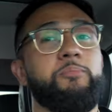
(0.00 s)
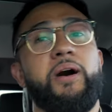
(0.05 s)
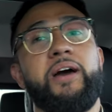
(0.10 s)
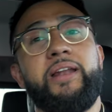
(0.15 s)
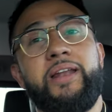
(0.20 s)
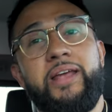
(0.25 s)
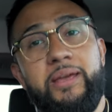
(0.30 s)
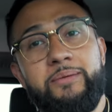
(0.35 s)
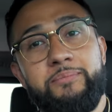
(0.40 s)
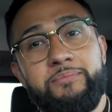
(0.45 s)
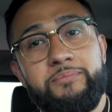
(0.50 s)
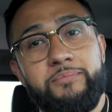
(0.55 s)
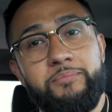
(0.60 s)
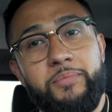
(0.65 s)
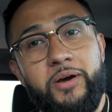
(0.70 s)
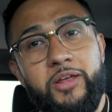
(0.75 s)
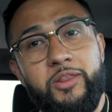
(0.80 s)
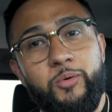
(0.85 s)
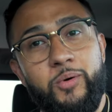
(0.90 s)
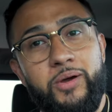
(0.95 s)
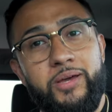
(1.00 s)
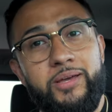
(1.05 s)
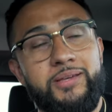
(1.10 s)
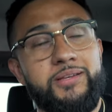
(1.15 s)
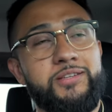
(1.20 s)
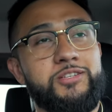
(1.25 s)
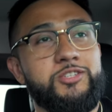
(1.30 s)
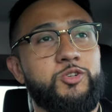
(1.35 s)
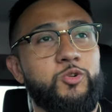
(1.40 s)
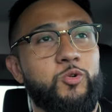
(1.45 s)
My name, by the way,
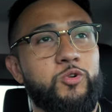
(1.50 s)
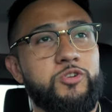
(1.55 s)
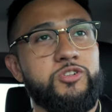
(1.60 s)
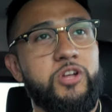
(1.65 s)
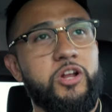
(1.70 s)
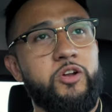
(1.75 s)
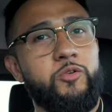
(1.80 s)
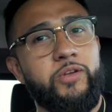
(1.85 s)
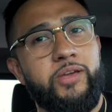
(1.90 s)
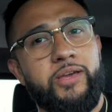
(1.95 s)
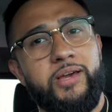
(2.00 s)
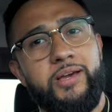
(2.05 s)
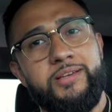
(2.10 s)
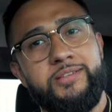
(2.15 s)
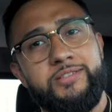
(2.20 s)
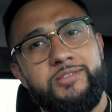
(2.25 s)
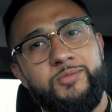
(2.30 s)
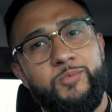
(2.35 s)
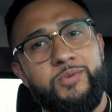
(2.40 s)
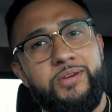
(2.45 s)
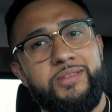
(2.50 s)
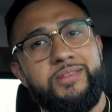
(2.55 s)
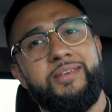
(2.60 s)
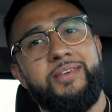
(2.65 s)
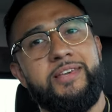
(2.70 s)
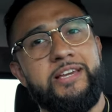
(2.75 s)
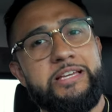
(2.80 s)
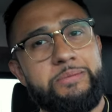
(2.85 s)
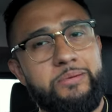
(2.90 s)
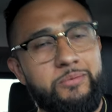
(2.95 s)
is George Rodriguez with
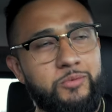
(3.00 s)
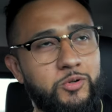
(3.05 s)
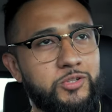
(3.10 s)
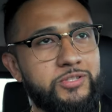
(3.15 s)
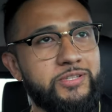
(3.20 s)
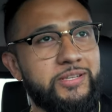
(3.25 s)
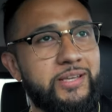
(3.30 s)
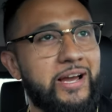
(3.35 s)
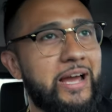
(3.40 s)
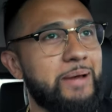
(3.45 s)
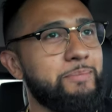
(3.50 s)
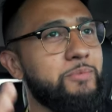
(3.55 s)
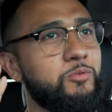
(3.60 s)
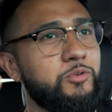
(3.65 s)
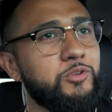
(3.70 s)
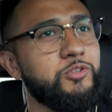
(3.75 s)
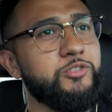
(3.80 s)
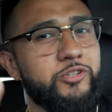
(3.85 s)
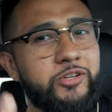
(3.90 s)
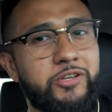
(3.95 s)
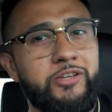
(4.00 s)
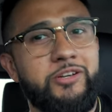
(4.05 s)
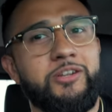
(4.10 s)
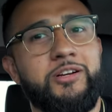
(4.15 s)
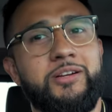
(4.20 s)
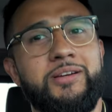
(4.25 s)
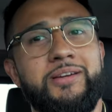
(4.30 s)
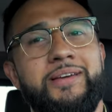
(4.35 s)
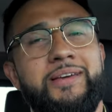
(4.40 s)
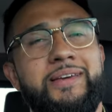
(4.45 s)
eXp Realty. I'm a realtor
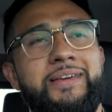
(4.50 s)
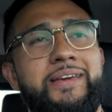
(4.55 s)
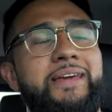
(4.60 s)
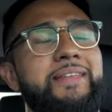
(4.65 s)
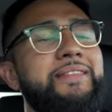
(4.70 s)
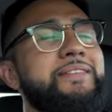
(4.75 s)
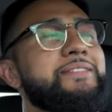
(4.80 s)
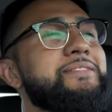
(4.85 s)
here in